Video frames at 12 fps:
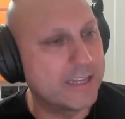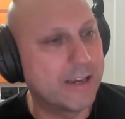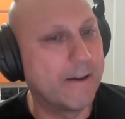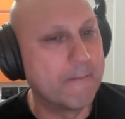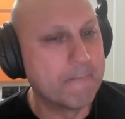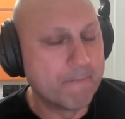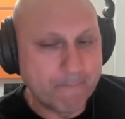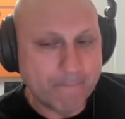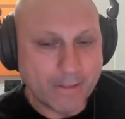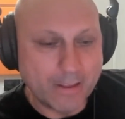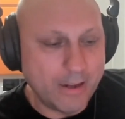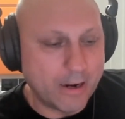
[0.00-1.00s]
to,
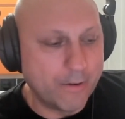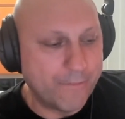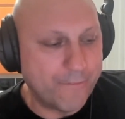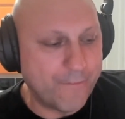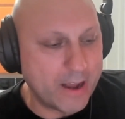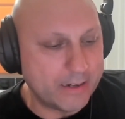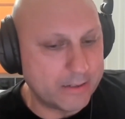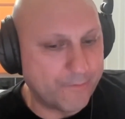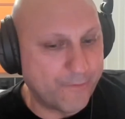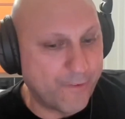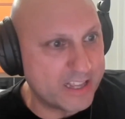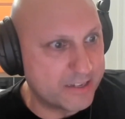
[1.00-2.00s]
find
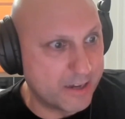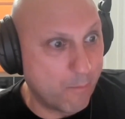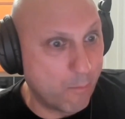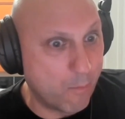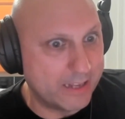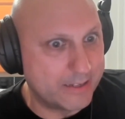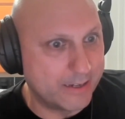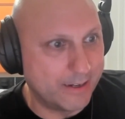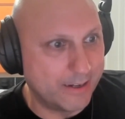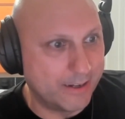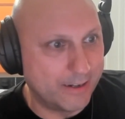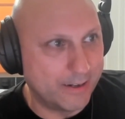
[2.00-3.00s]
somewhere
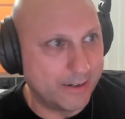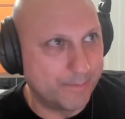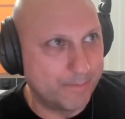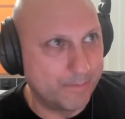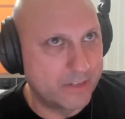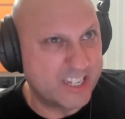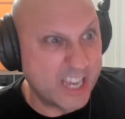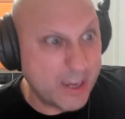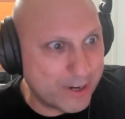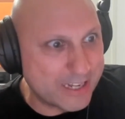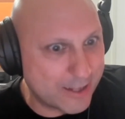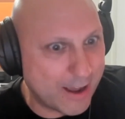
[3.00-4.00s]
to
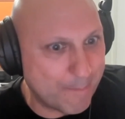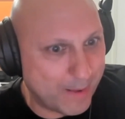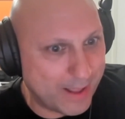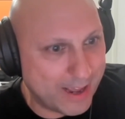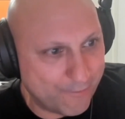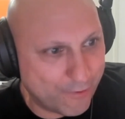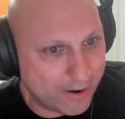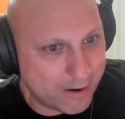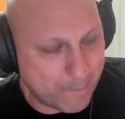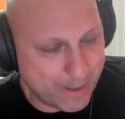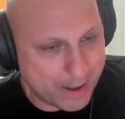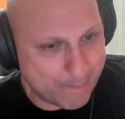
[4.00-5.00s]
see what it's like playing in
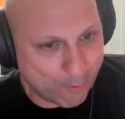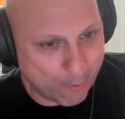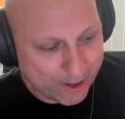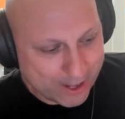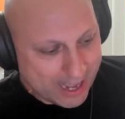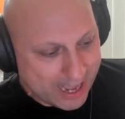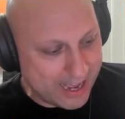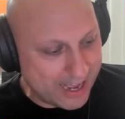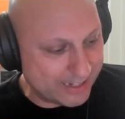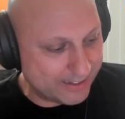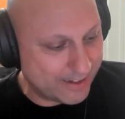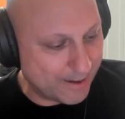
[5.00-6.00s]
front of people.
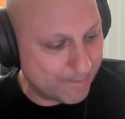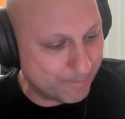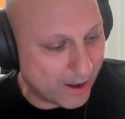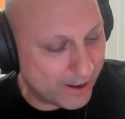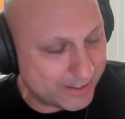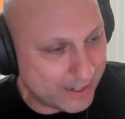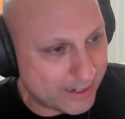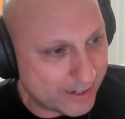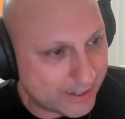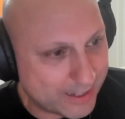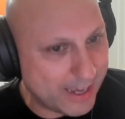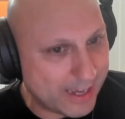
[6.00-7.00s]
And I did
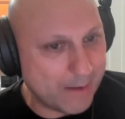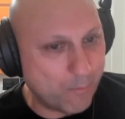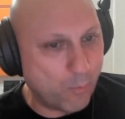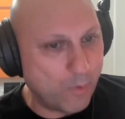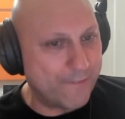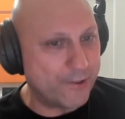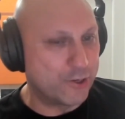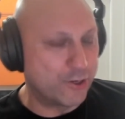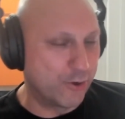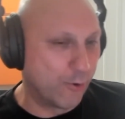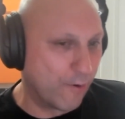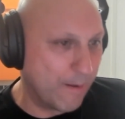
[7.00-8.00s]
a gig in
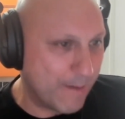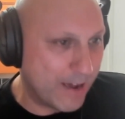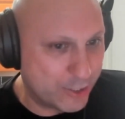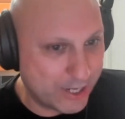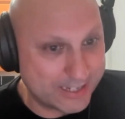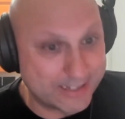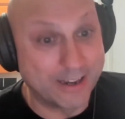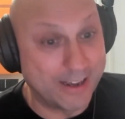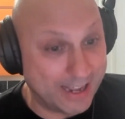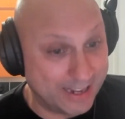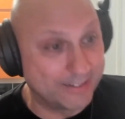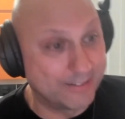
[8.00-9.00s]
Wythenshawe in
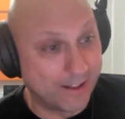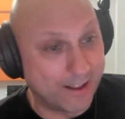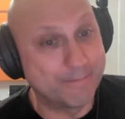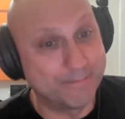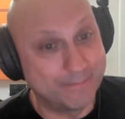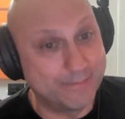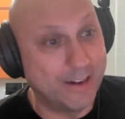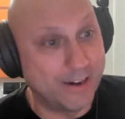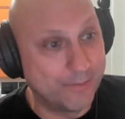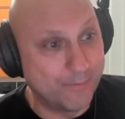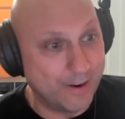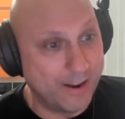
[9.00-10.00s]
Manchester, and
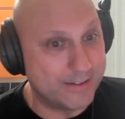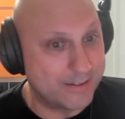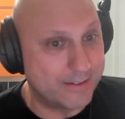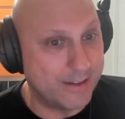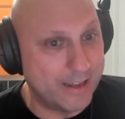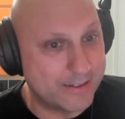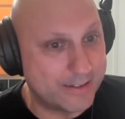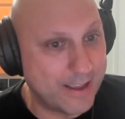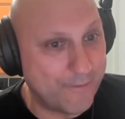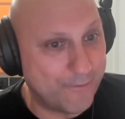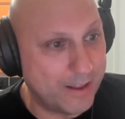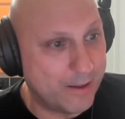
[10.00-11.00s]
it's
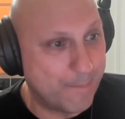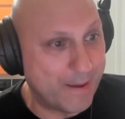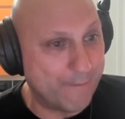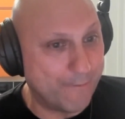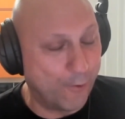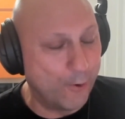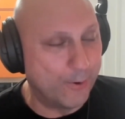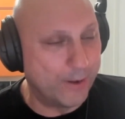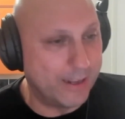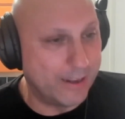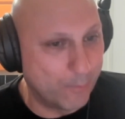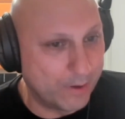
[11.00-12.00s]
definitely a bit
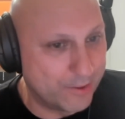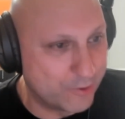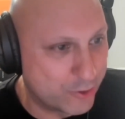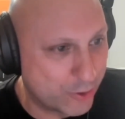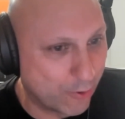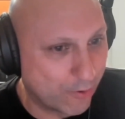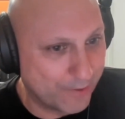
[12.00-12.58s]
fruity in Wythenshawe. I